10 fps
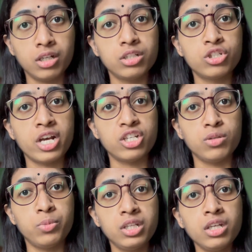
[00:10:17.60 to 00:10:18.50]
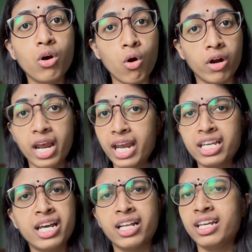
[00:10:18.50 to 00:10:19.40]
Chat GPT or
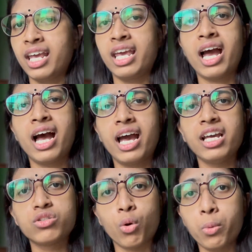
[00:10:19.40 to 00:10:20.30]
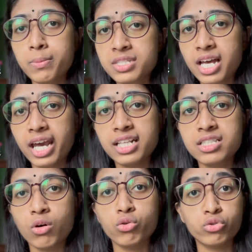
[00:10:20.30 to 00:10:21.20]
any other AIs or websites
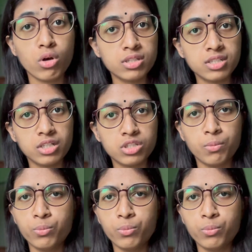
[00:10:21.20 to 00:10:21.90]
or sources,